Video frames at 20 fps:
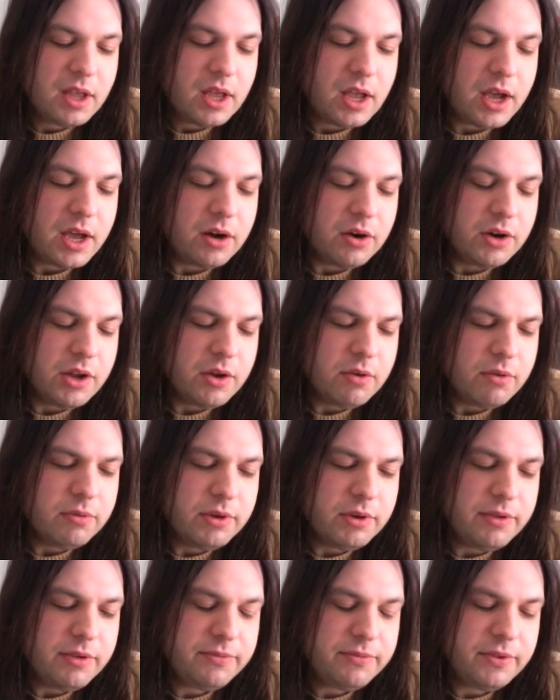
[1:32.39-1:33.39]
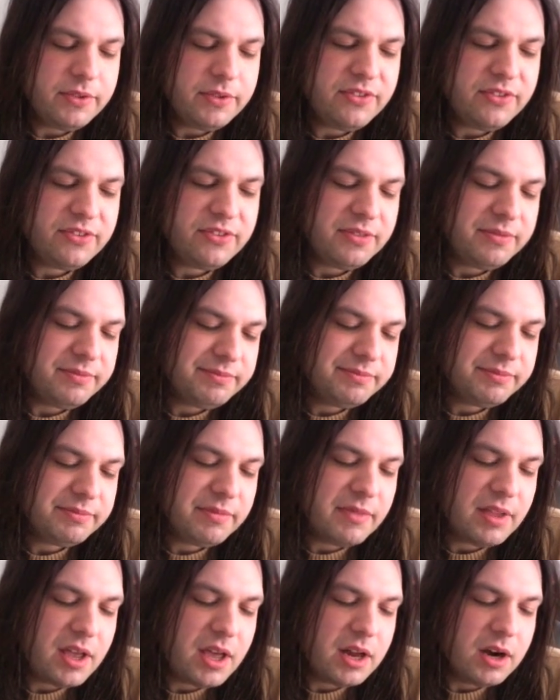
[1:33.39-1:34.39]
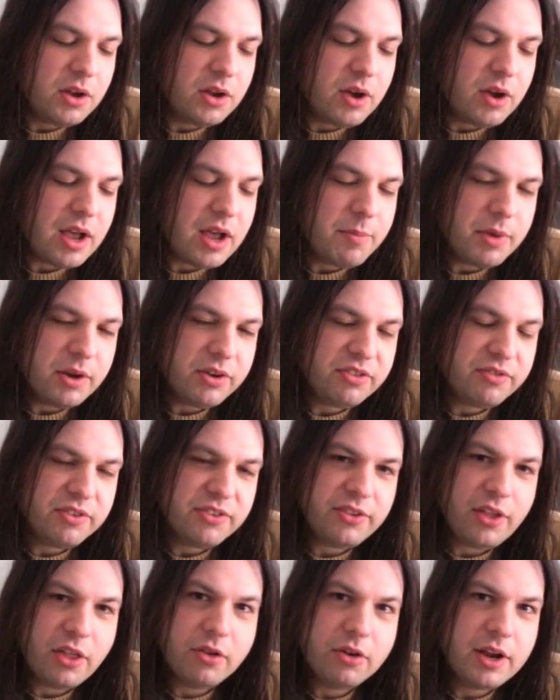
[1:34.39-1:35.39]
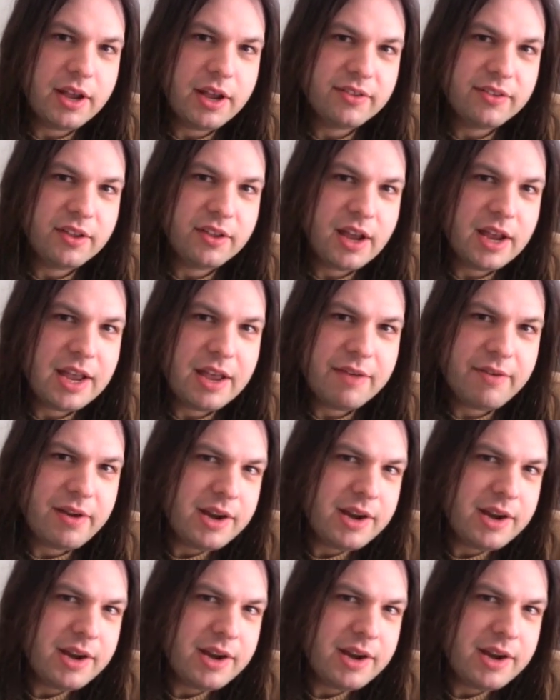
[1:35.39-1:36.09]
I don't know if it's. I don't know how much of a southern accent I have.